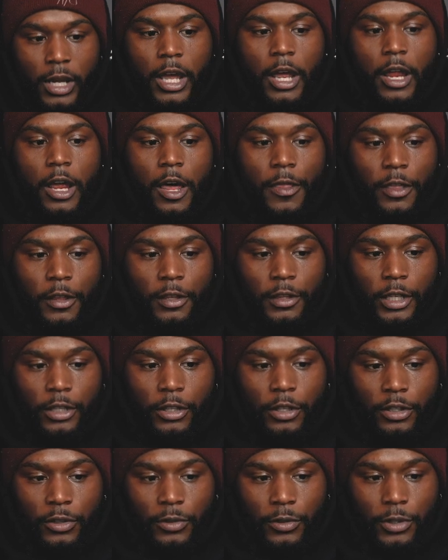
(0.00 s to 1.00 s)
Another thing you
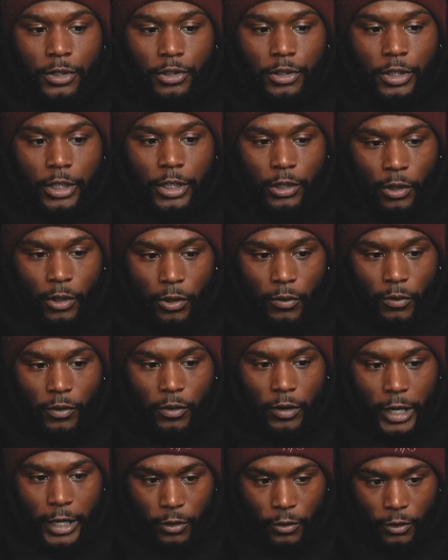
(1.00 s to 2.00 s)
can do is you can hit
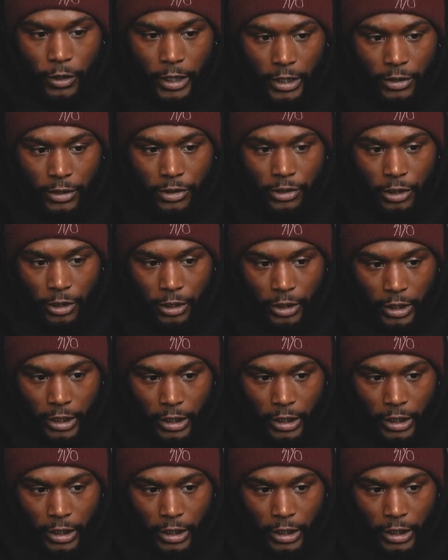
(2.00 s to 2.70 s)
override or insert.